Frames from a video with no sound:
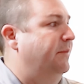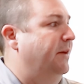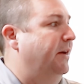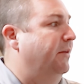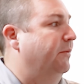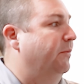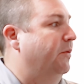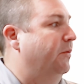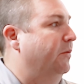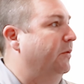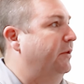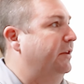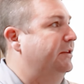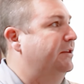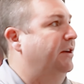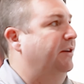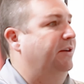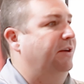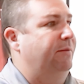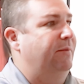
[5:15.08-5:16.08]
But what we're really
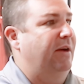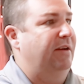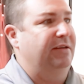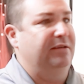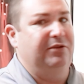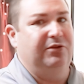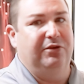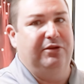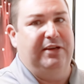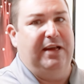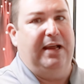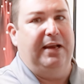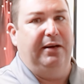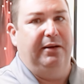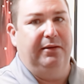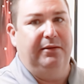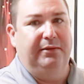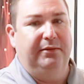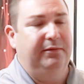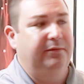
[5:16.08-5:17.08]
talking about is your
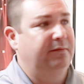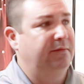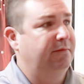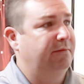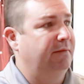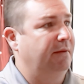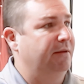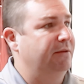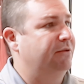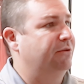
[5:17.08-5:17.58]
data, right?